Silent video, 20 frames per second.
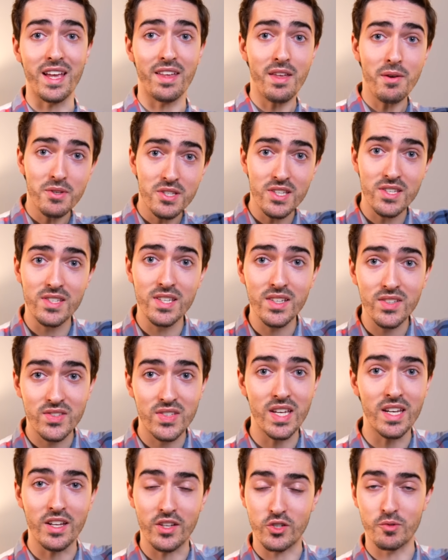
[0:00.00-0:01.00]
And that was a
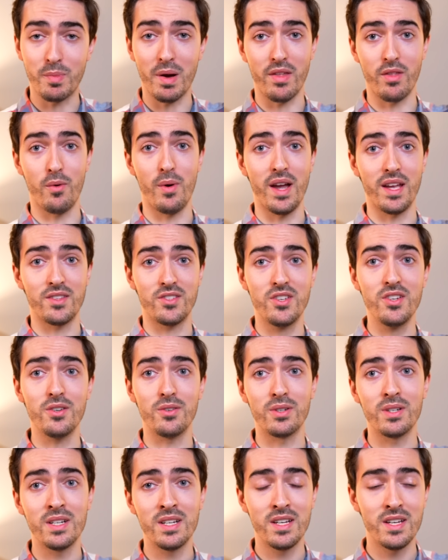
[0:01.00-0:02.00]
16 inch, by the way,
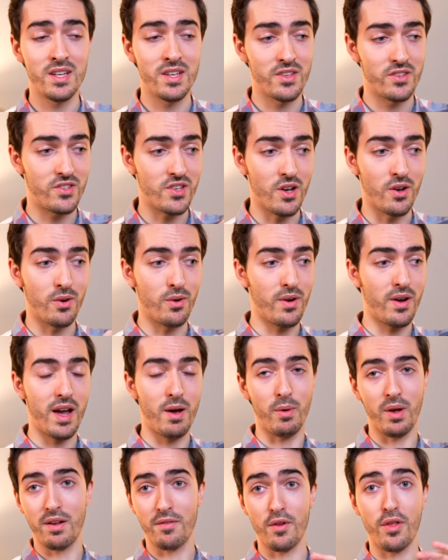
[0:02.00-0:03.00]
too. So
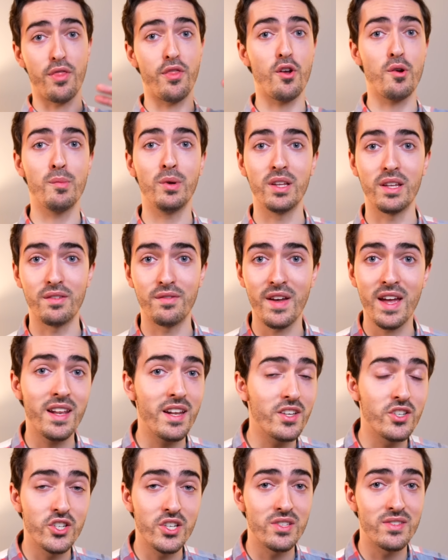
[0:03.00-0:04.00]
whatever thermal
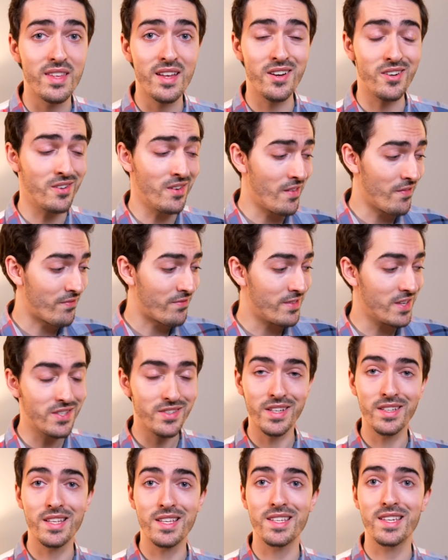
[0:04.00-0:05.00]
advantage is there, this
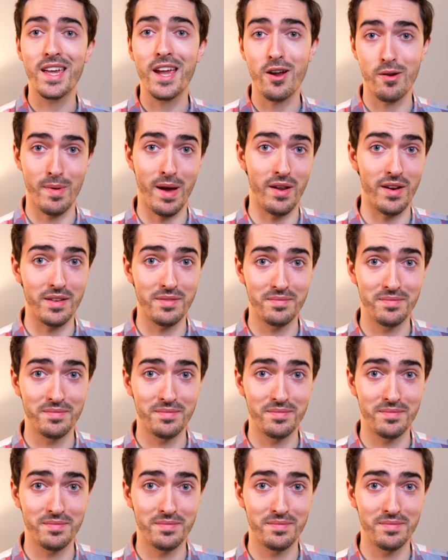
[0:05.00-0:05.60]
thing doesn't care about it.